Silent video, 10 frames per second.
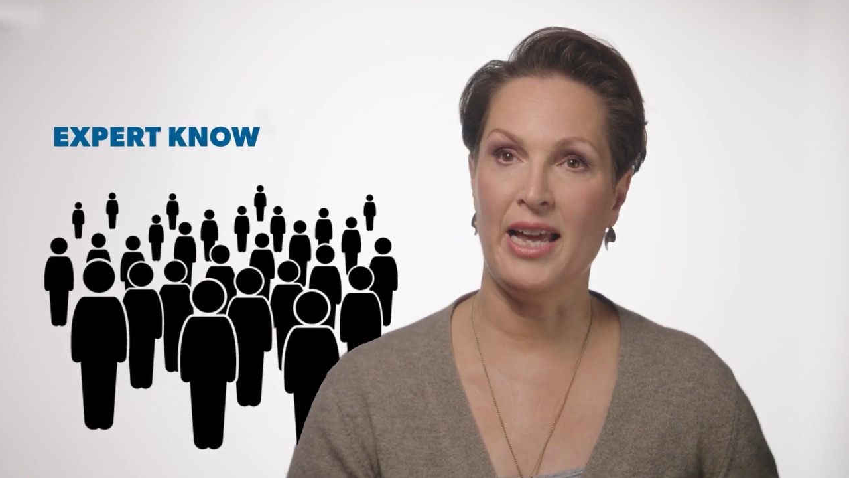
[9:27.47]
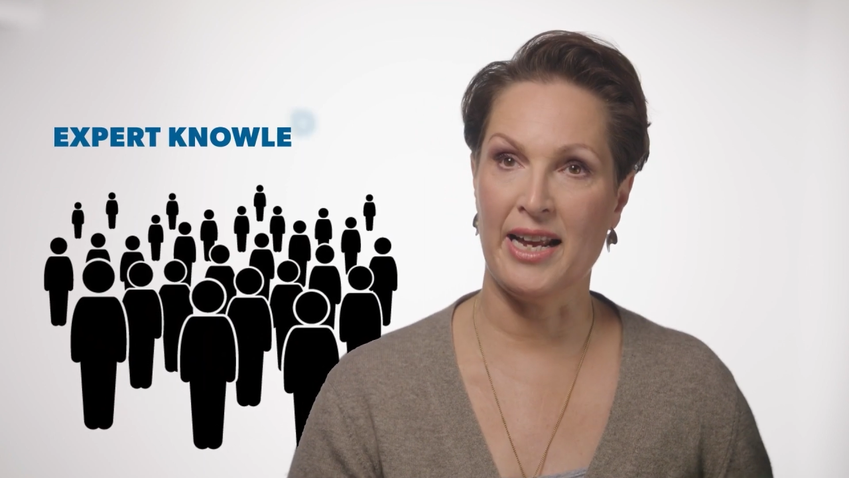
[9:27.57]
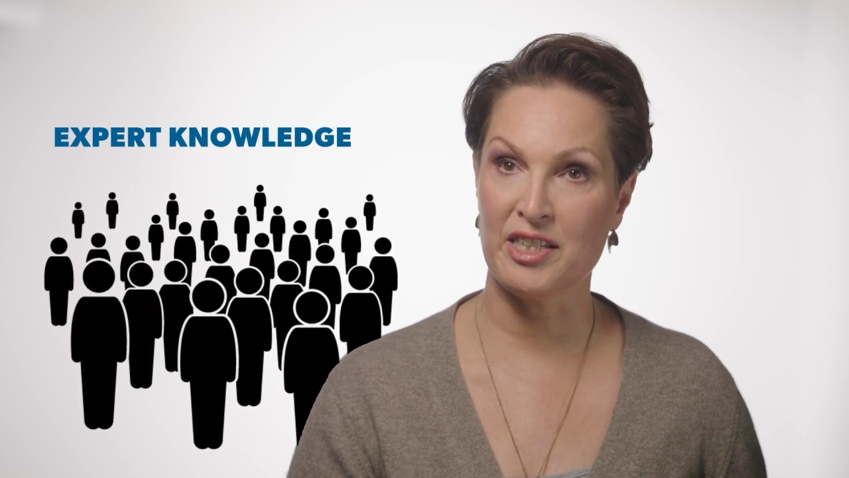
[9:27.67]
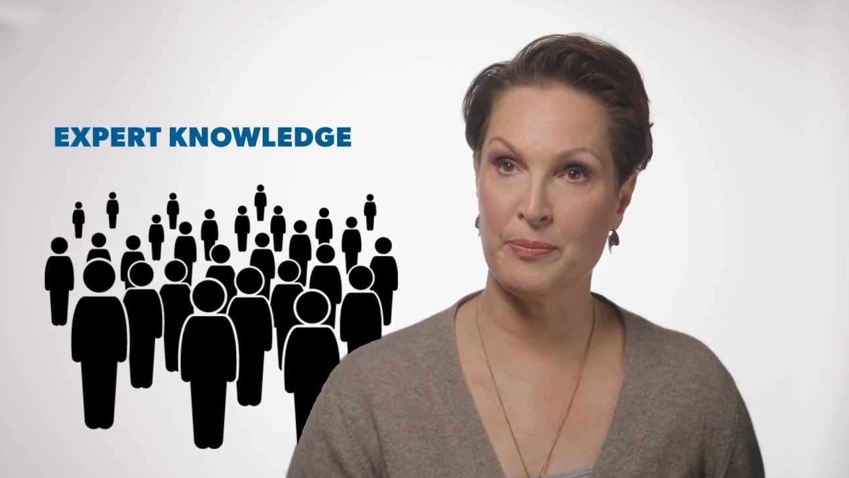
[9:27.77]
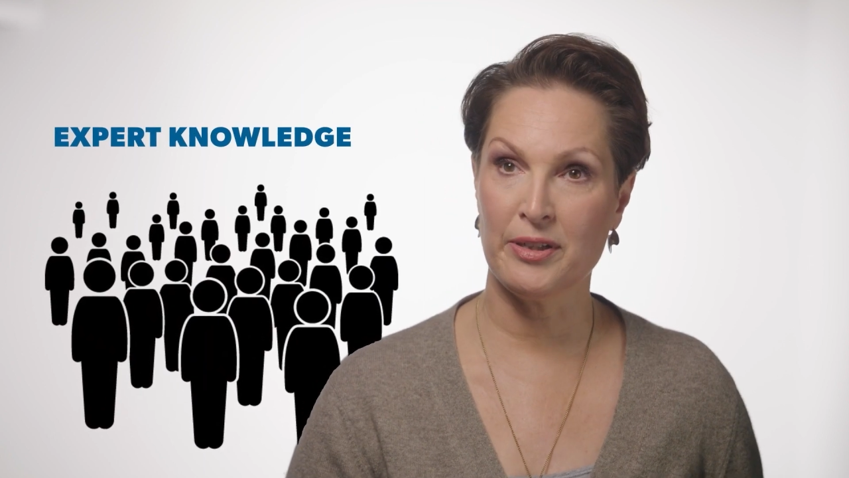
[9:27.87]

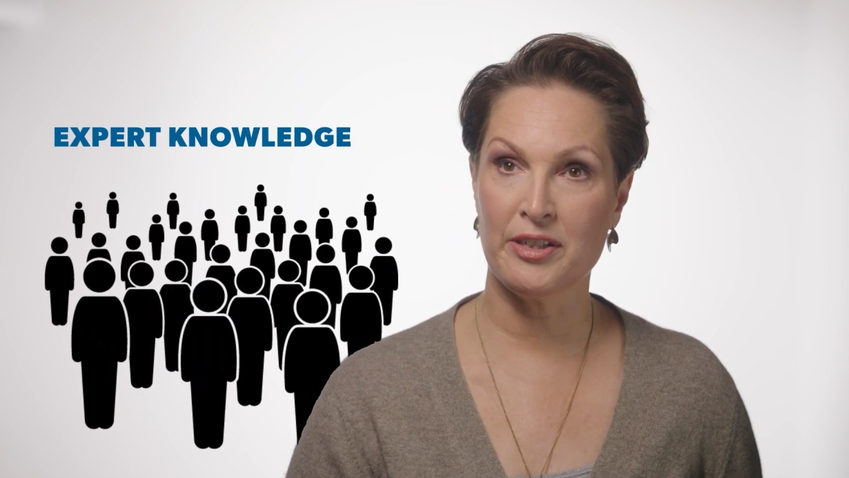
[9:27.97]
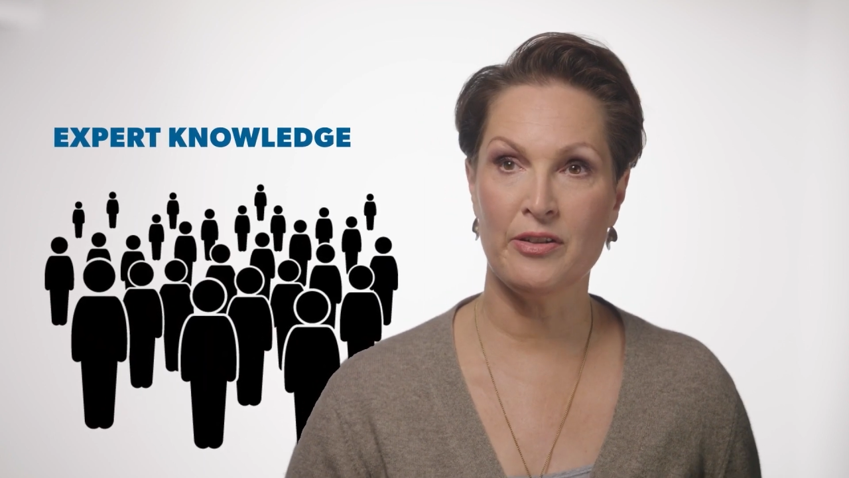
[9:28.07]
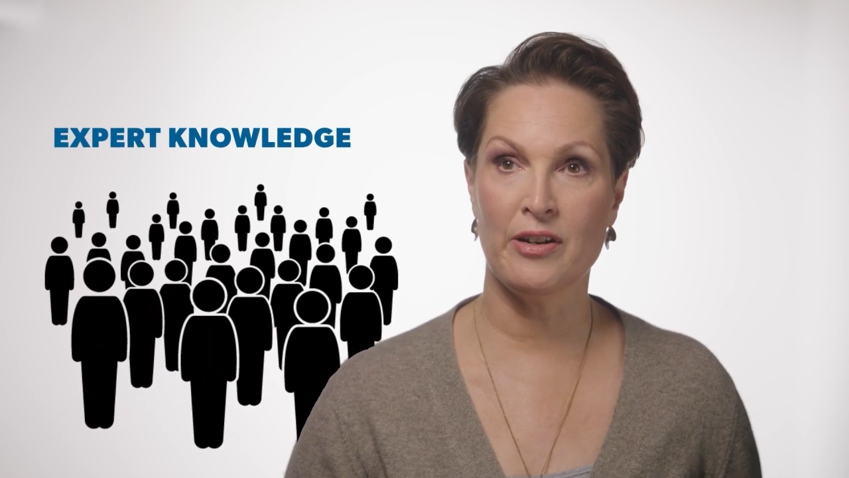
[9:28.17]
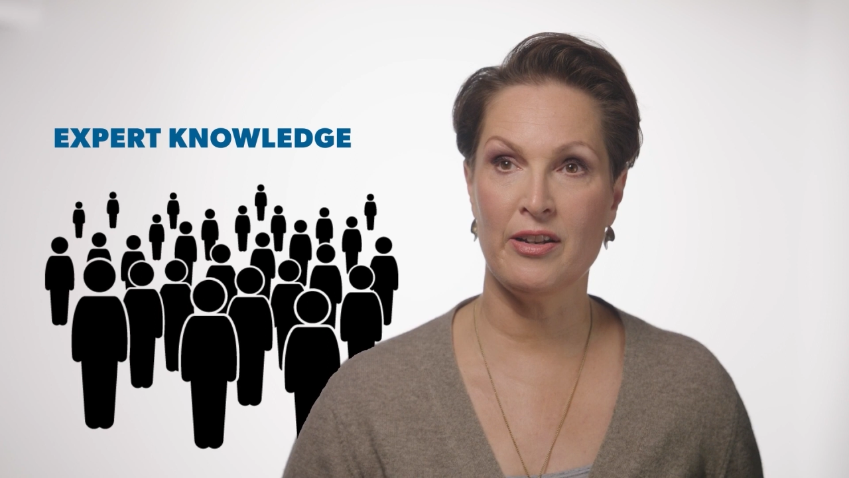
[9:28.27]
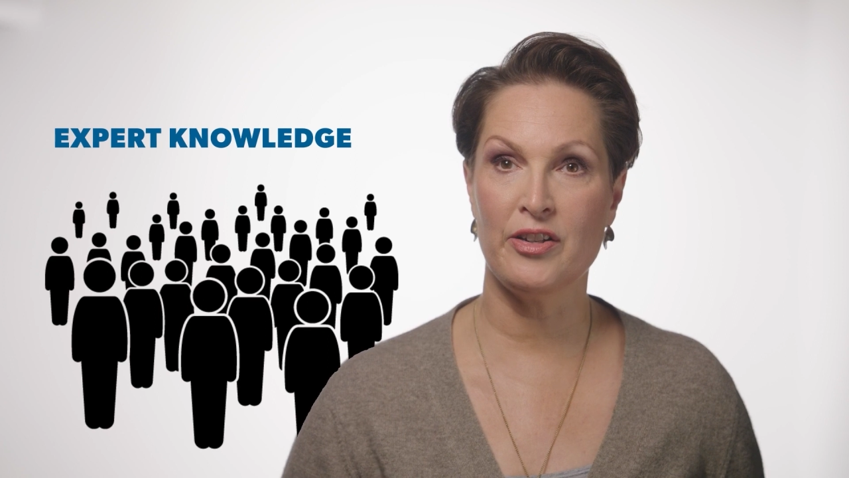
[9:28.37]
expert
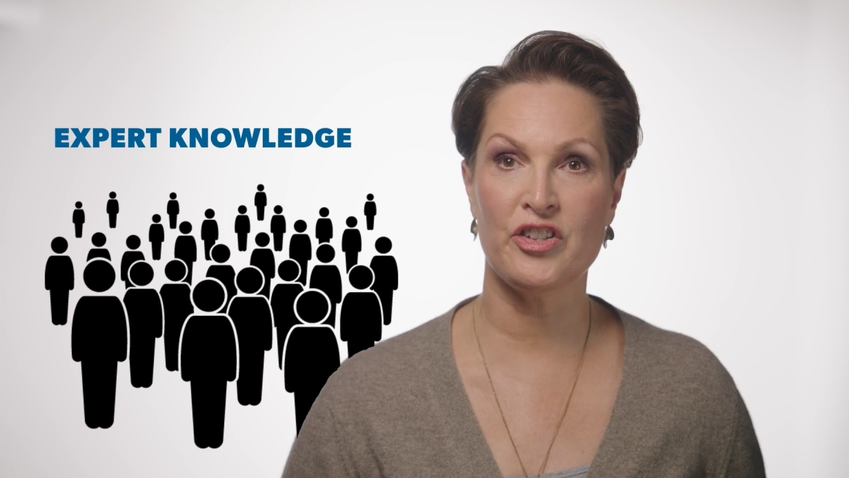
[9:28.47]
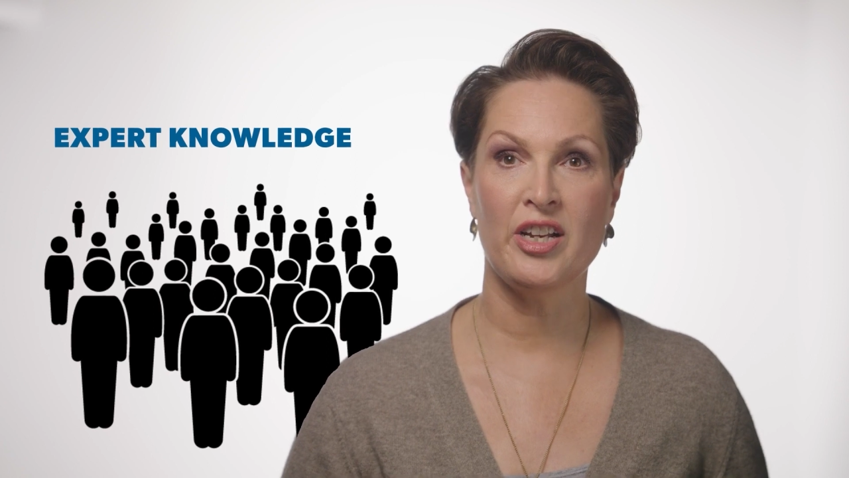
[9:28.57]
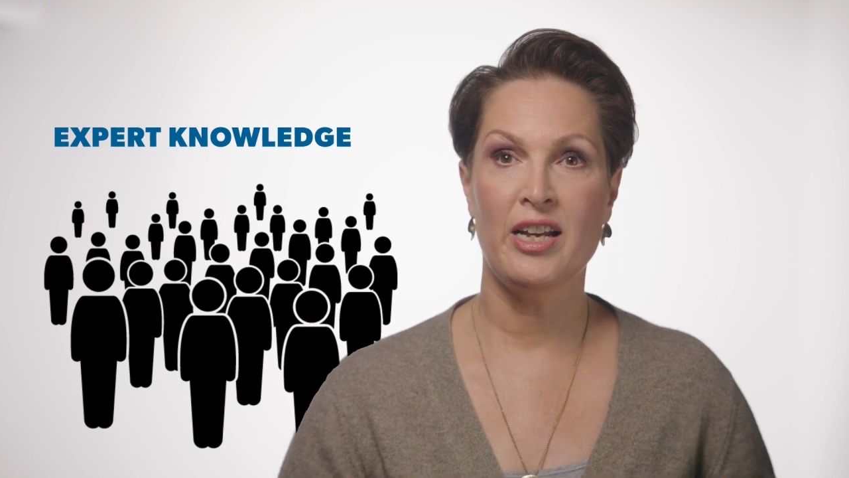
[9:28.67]
knowledge